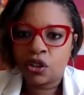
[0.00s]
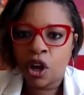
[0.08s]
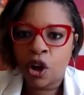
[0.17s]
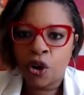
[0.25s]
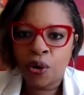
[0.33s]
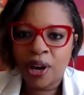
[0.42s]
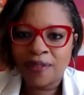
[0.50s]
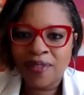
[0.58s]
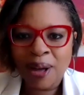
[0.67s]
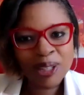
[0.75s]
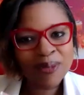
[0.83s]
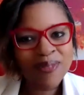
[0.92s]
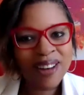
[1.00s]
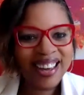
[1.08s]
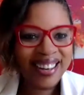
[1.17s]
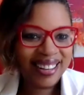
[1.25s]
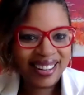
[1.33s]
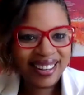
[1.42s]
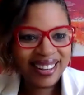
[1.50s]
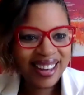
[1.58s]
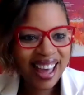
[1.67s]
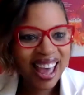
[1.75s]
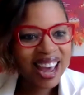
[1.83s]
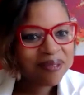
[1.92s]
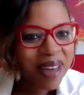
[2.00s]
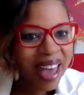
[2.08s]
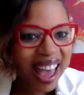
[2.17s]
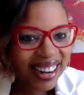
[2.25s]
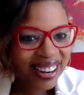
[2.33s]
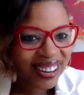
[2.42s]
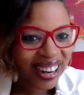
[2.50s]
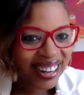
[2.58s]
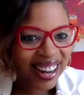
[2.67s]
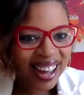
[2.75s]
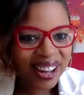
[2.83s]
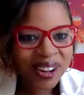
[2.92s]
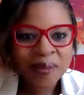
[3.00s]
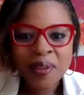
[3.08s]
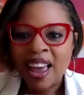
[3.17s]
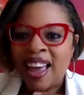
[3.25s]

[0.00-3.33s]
So if I'm smiling at Paddy right now,